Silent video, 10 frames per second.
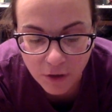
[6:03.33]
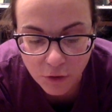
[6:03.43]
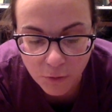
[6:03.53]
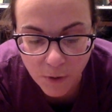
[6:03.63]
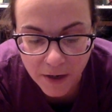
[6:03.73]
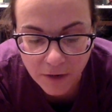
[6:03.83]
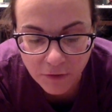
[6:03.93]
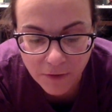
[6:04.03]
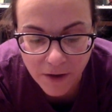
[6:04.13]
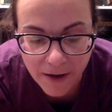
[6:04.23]
you want to
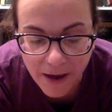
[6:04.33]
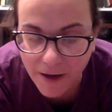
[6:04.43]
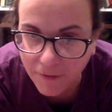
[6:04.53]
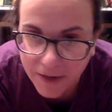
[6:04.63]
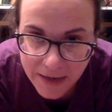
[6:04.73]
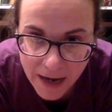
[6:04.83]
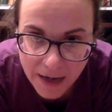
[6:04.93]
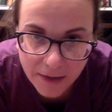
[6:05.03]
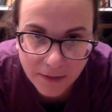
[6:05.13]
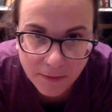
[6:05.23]
do that every
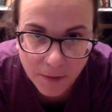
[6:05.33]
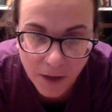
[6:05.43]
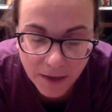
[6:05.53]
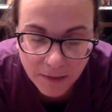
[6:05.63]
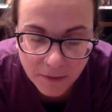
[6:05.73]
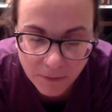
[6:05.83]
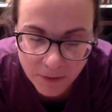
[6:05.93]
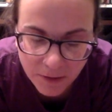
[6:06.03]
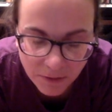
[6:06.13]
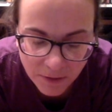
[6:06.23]
day, to be honest. You
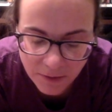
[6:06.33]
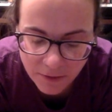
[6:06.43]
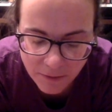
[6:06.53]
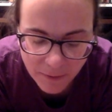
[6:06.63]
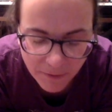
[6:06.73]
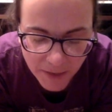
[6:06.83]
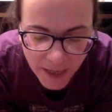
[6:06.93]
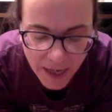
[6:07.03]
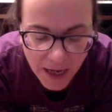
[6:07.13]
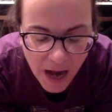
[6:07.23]
really do need to do them every
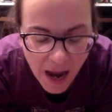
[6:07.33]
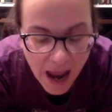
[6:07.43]
day.